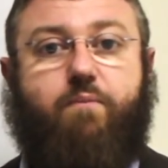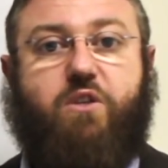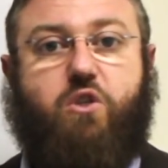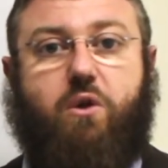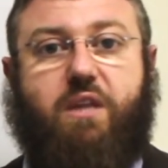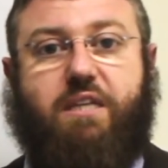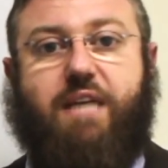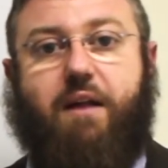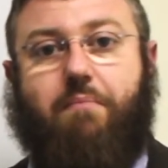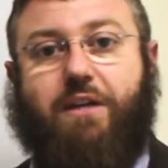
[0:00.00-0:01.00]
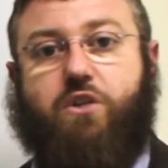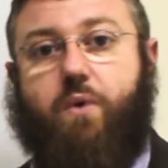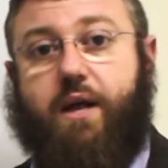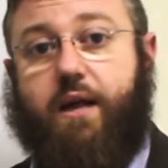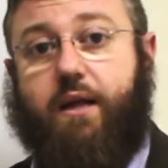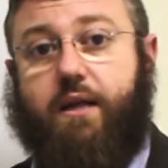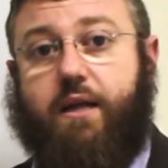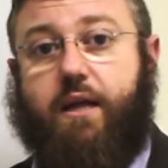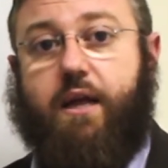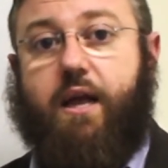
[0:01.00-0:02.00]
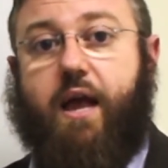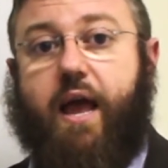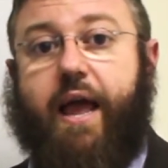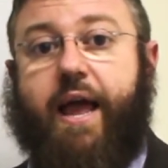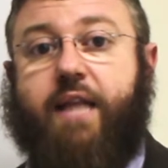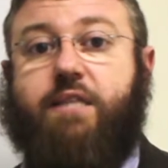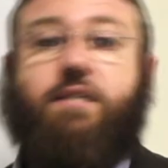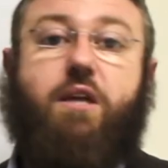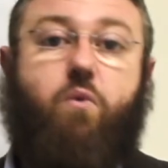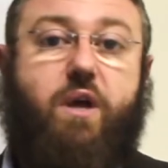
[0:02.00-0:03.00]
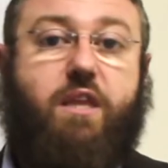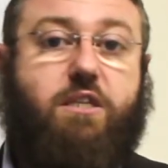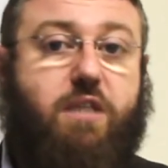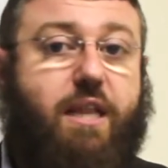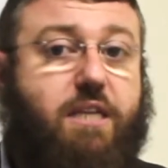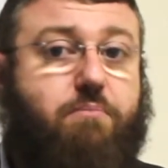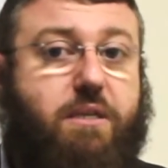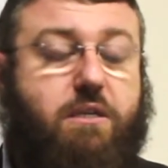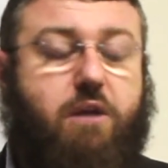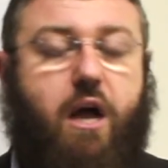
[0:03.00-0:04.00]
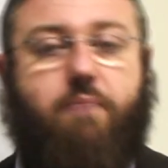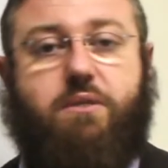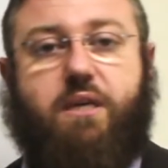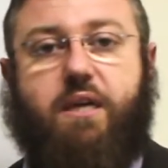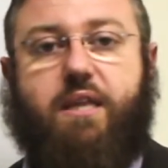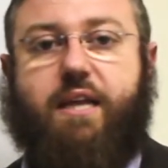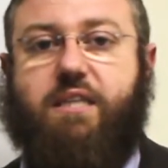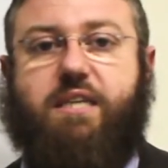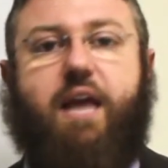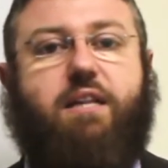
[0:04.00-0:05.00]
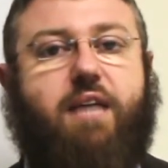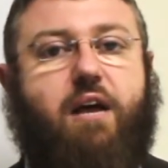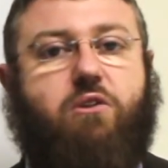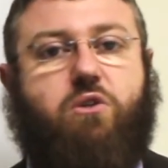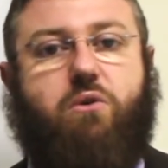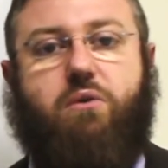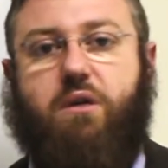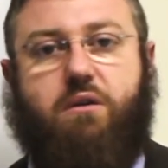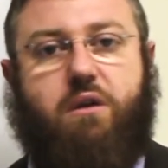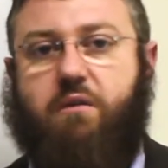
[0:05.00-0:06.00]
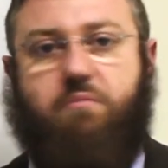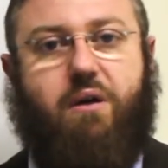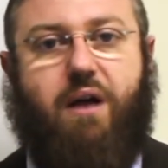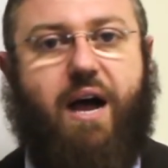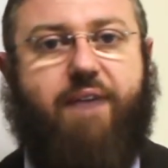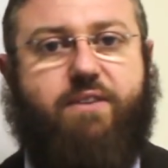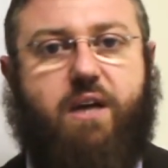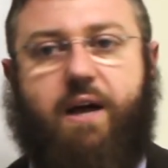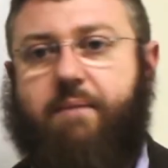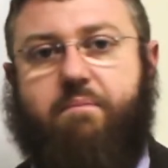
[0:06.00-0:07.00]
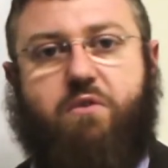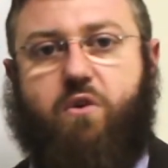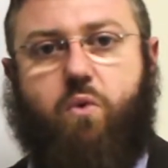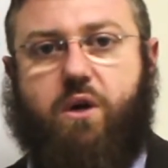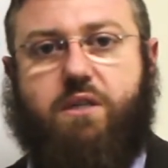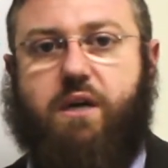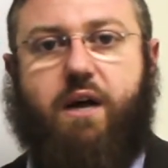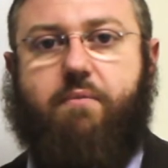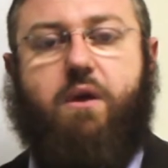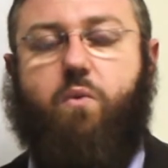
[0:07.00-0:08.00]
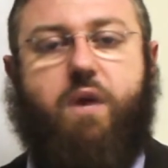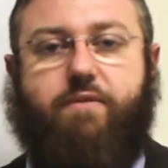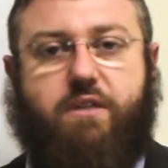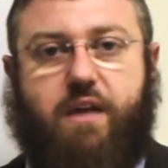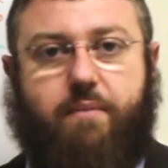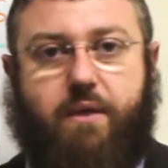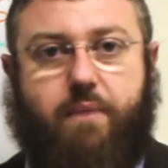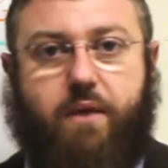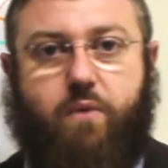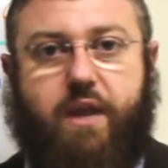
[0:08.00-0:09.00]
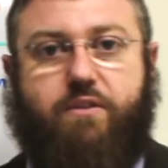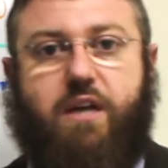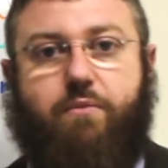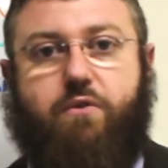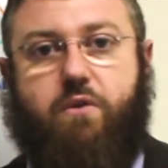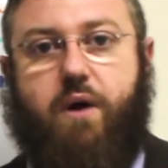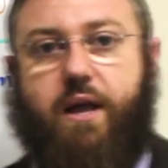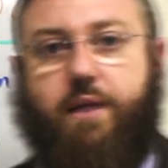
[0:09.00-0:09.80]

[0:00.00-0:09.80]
sort things out much quicker, and when there's less busy times, they can scale down to half time, quarter time, whatever the time may be, whatever time you require.